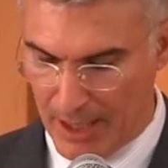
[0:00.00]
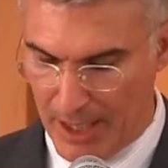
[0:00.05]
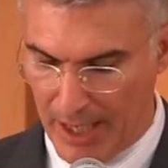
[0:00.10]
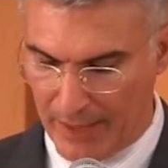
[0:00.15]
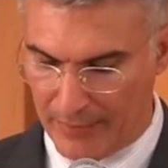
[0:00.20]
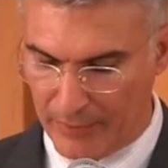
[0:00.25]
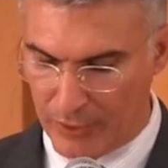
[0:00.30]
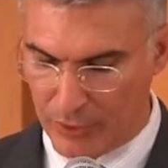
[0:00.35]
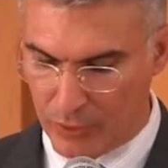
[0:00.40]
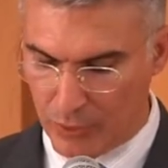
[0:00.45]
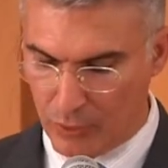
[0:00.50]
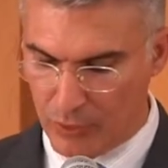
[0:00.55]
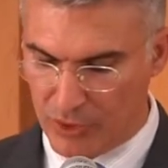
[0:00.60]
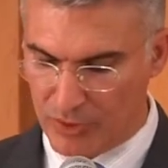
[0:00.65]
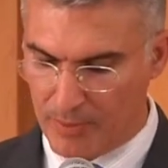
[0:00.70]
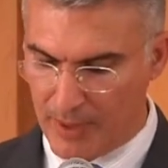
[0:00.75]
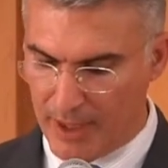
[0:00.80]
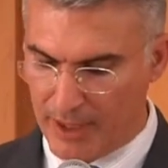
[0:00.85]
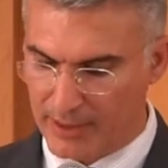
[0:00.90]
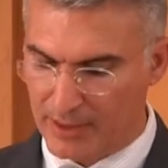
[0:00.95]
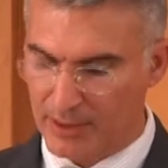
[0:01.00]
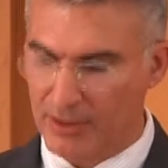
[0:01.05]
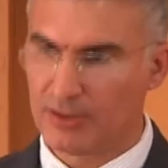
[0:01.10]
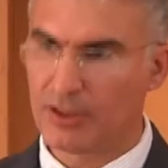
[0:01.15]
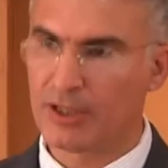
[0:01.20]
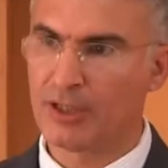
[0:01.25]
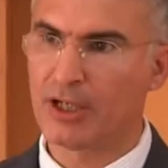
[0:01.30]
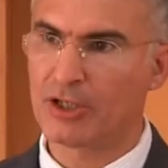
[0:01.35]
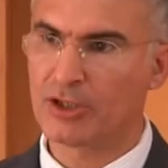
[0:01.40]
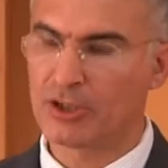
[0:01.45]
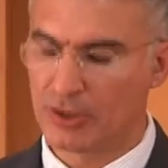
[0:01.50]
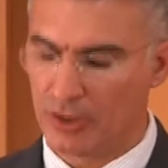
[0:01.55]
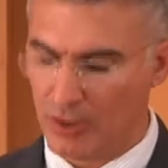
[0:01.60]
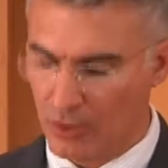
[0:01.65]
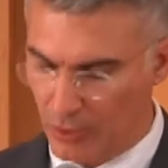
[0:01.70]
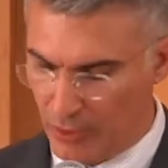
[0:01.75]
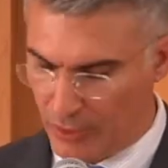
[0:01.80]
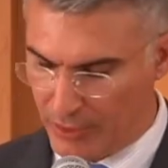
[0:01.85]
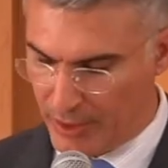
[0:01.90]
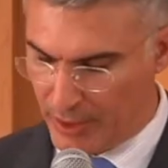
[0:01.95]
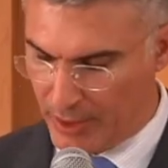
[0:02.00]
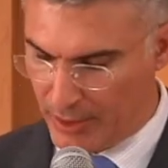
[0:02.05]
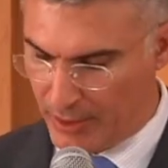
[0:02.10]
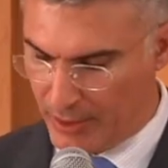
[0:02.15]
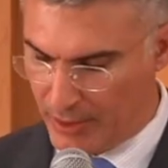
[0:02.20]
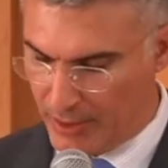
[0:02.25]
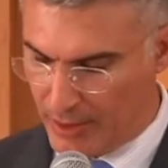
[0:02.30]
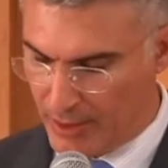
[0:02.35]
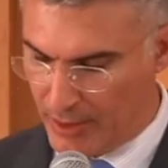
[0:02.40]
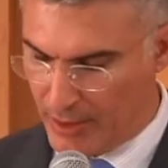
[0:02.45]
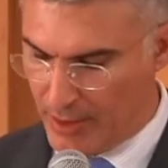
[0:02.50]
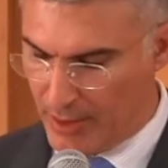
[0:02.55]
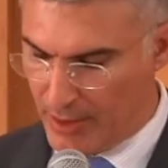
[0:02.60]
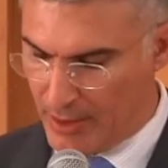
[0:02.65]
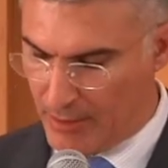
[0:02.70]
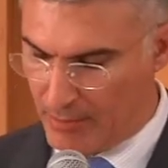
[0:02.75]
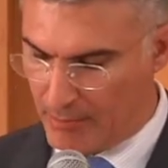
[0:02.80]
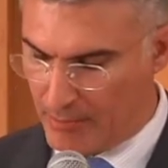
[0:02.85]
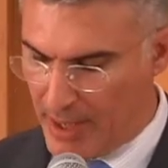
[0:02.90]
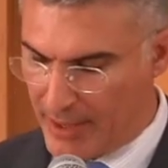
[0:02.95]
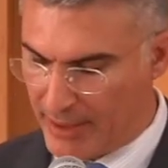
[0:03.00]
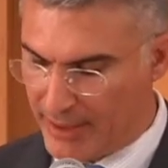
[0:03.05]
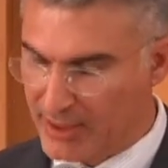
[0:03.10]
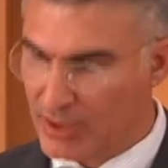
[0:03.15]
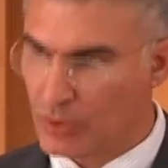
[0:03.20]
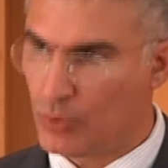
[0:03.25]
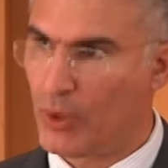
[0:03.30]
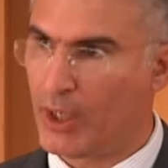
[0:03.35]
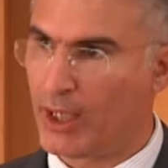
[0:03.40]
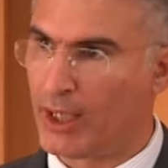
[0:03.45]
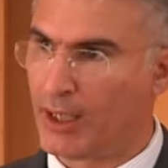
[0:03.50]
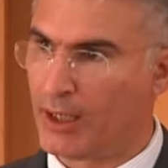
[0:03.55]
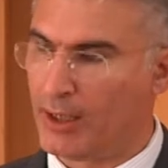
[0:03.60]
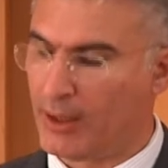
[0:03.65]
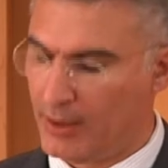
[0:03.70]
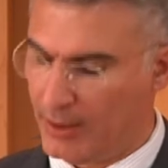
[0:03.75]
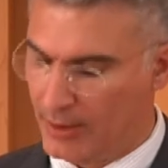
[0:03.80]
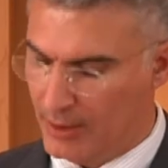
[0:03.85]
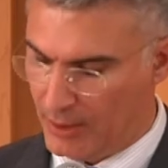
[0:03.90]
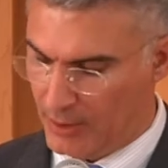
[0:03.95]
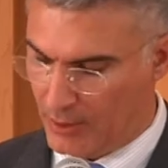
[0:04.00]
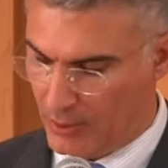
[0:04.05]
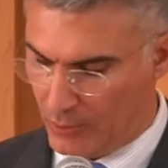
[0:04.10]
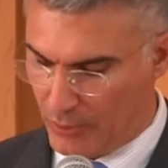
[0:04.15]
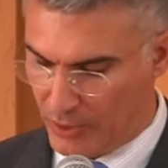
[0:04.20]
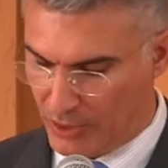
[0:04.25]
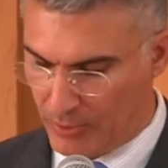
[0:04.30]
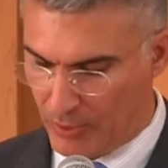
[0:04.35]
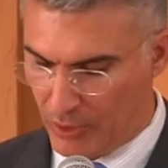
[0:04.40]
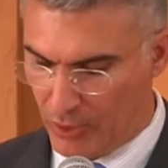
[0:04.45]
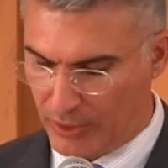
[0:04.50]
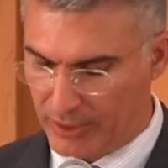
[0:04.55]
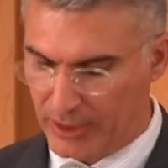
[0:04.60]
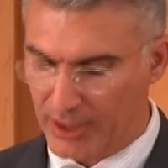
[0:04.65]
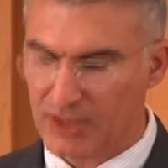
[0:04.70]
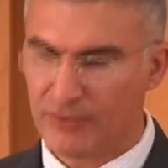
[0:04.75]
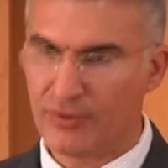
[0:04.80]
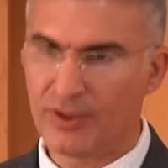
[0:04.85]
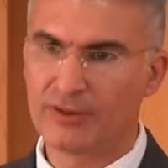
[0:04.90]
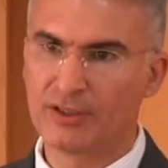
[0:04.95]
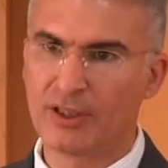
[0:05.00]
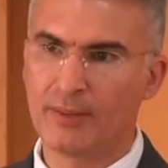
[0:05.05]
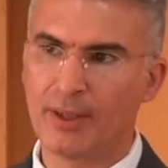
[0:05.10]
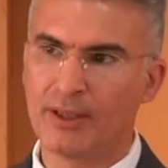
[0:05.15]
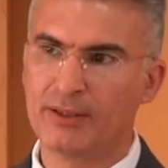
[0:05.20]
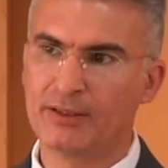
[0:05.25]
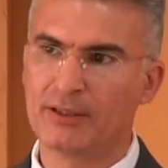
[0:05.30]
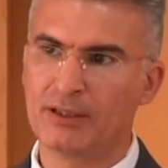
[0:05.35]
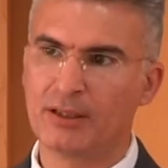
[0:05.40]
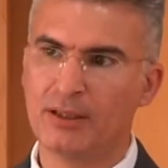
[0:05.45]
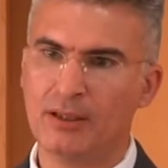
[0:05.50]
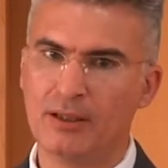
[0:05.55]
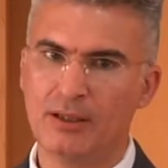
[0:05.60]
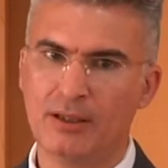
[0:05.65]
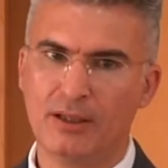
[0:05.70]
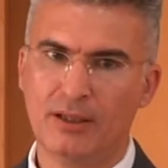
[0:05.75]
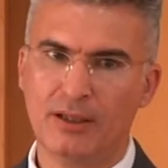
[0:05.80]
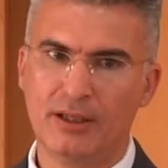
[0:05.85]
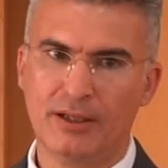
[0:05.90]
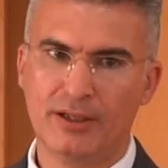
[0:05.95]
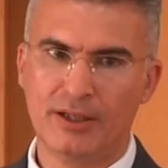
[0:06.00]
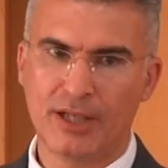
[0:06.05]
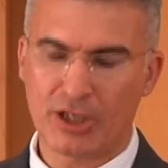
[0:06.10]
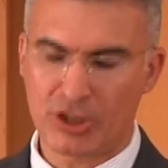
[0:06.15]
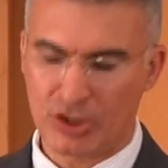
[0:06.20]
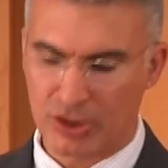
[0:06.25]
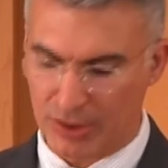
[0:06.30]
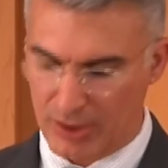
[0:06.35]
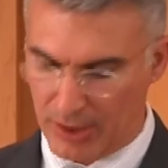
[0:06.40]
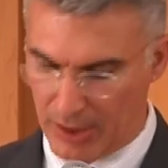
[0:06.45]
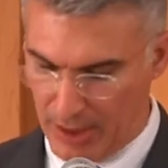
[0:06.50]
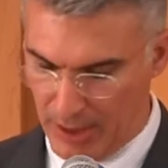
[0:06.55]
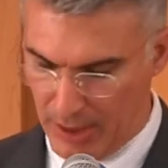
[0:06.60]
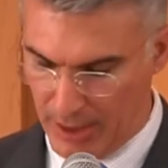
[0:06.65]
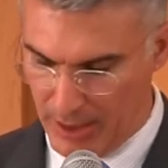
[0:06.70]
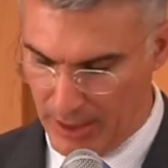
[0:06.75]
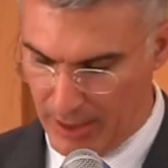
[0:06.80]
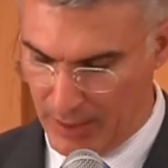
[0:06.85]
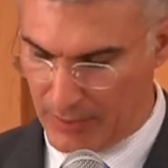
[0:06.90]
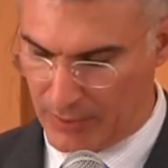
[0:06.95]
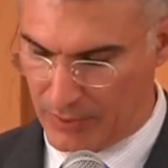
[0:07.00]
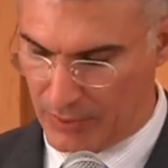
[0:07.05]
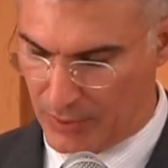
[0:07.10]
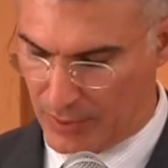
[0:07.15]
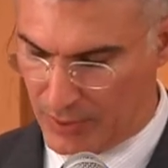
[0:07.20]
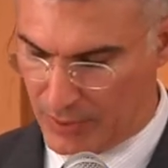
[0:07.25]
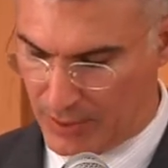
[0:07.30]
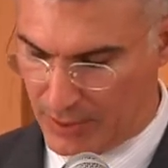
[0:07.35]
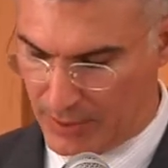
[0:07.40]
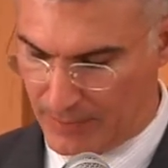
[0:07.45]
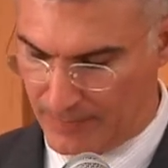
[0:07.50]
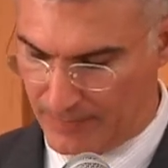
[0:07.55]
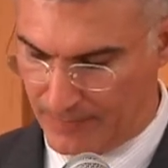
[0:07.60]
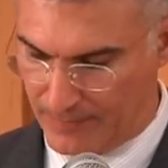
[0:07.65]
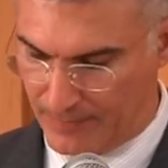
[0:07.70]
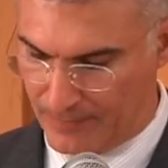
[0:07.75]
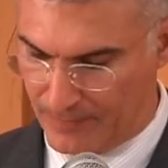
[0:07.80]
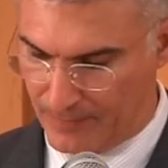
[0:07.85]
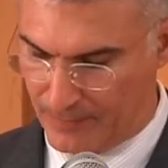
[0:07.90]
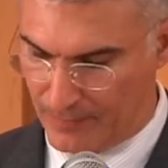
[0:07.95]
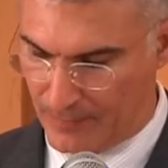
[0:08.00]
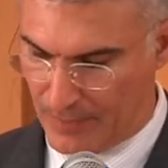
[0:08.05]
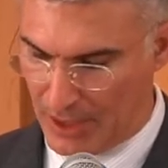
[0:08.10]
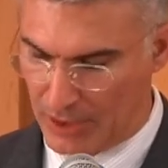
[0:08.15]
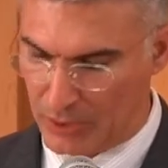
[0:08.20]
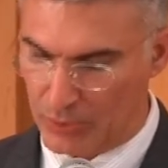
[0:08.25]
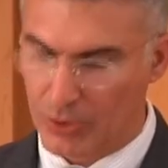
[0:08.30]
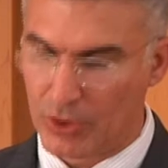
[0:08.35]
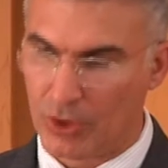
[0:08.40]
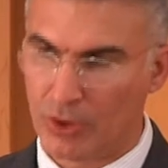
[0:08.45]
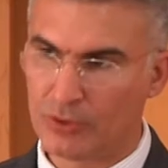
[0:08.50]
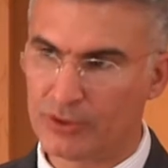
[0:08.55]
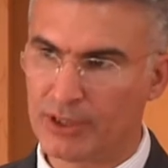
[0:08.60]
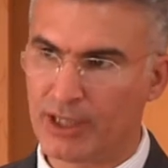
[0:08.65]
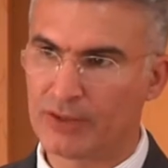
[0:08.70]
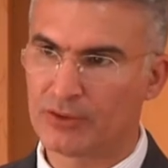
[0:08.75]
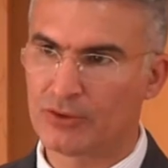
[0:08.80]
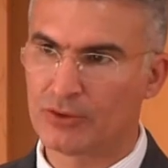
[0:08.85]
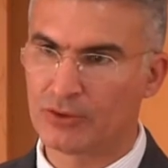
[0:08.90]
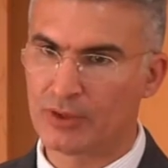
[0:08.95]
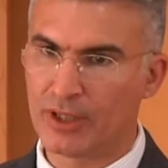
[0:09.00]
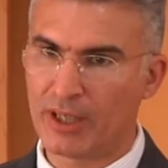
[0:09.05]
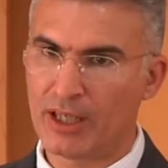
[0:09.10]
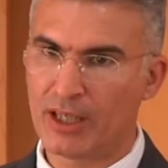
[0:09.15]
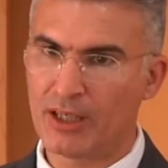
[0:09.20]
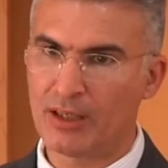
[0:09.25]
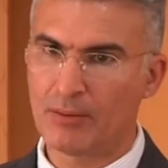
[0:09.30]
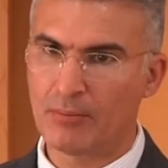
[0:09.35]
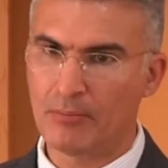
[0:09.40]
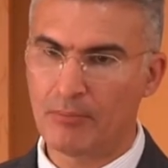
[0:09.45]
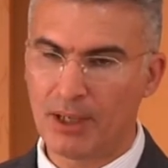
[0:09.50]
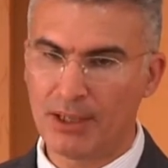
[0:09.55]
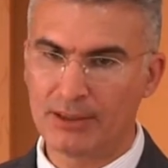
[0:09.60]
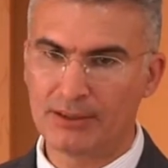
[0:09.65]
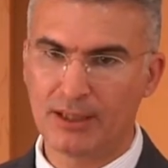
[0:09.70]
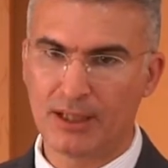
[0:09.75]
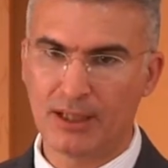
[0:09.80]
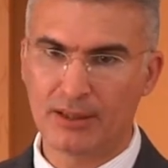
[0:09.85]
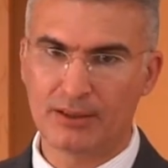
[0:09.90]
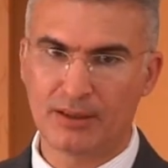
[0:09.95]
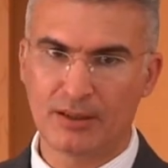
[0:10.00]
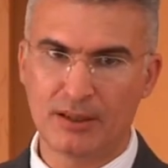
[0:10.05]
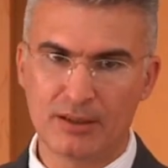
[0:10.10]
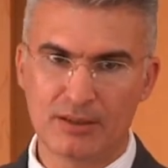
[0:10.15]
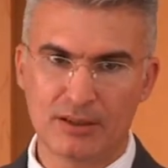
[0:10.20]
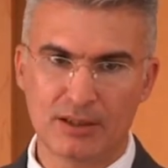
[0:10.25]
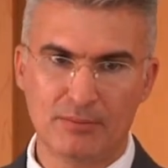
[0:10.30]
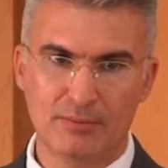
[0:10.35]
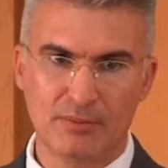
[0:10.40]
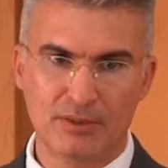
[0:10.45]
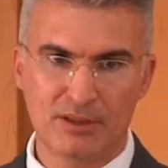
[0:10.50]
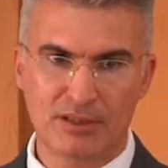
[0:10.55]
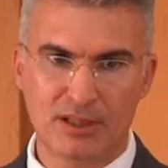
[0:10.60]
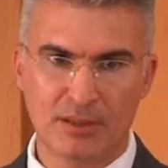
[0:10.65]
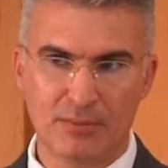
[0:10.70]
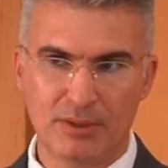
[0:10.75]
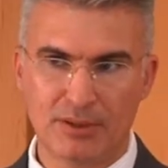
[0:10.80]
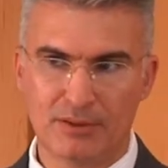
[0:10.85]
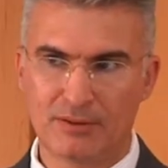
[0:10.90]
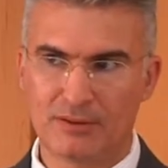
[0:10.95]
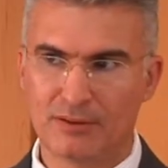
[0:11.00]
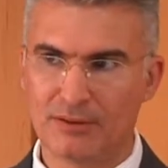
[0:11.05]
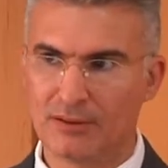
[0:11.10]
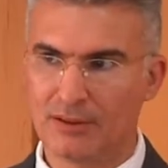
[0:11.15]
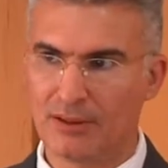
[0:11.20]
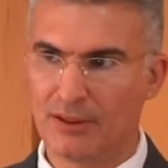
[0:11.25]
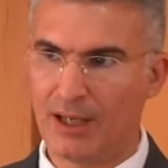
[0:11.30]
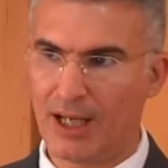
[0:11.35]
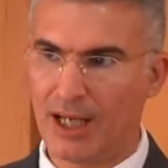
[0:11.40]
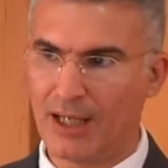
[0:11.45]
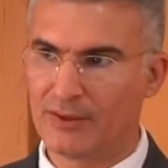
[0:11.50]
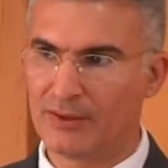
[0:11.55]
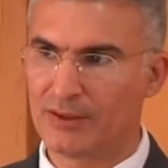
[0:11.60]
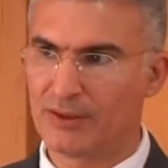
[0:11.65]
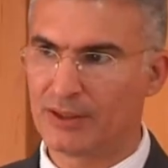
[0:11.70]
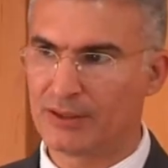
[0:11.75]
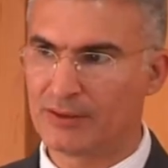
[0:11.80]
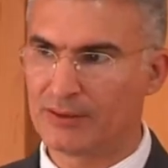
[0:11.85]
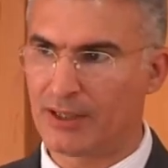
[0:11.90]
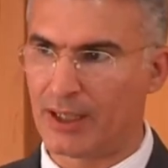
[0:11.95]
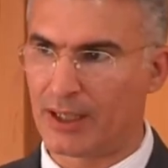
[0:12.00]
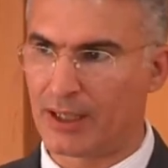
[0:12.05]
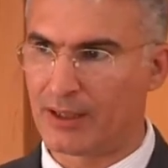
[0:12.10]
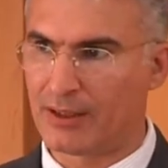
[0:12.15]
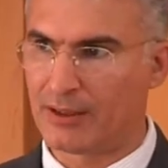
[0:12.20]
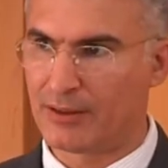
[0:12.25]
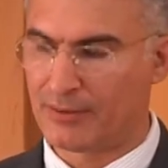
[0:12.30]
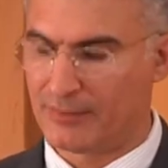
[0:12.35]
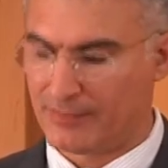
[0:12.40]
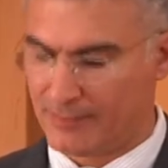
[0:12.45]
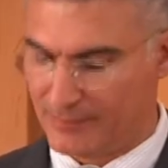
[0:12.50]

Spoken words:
and the rules-based international order marries well with Malta's fundamental national interest. And we know that today multilateralism is a bit under attack.